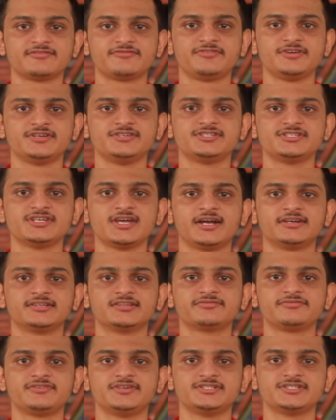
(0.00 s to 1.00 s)
Fiitjee and
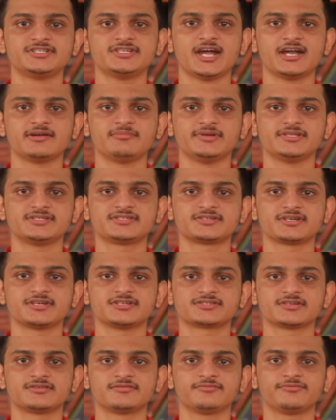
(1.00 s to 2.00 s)
the Fiitjee
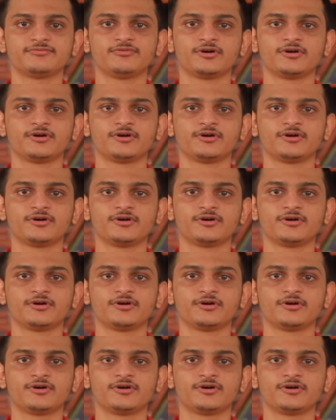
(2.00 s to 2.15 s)
administration